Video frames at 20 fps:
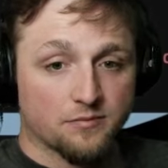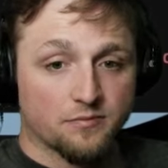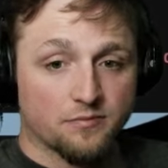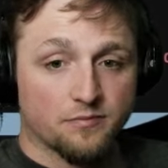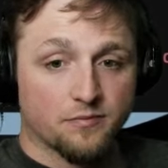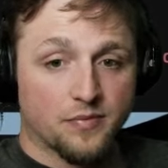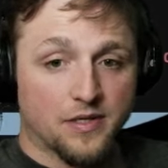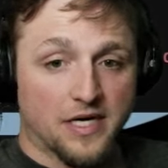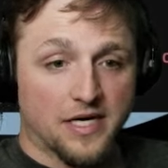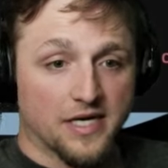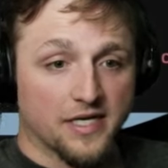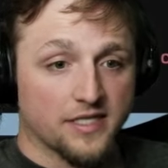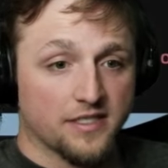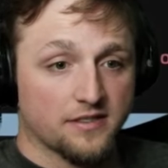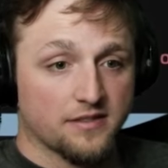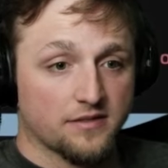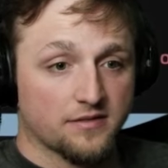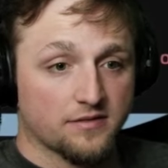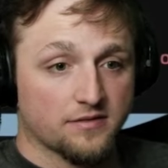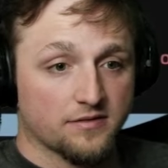
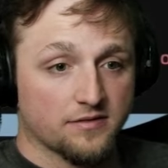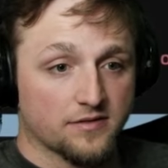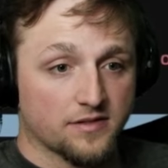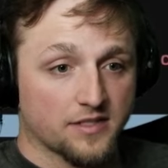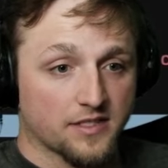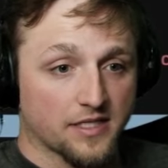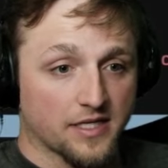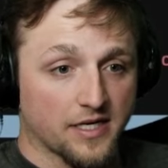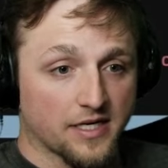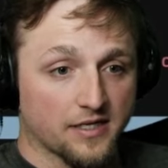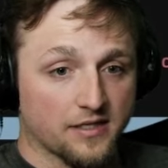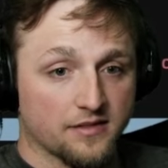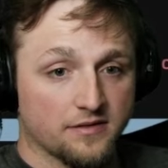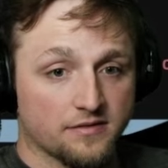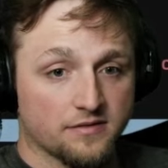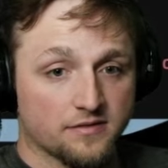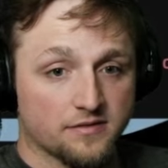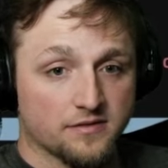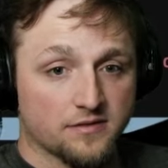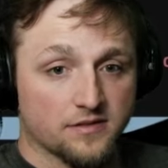Bind. Okay.
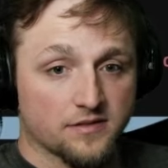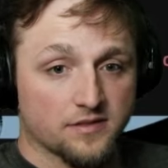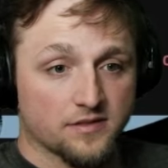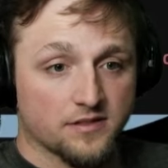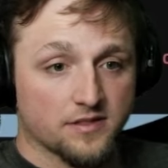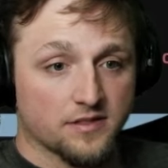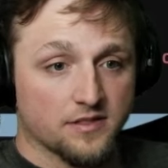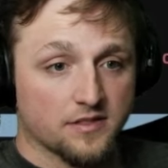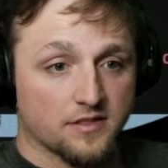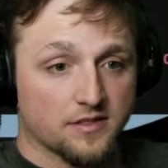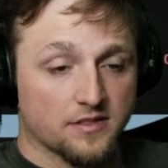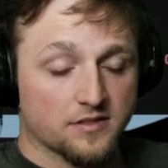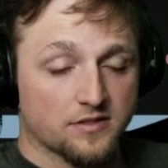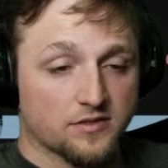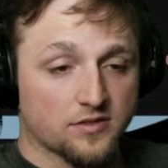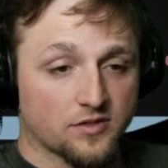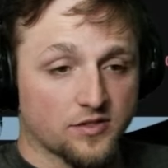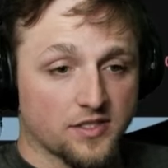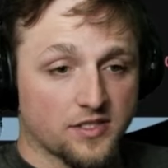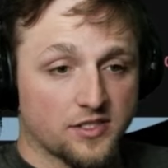
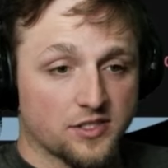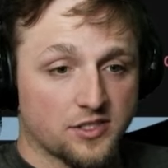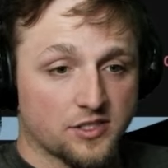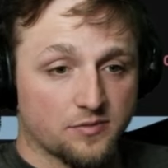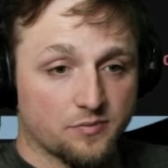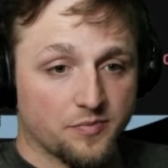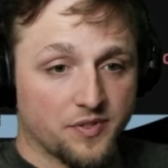So this should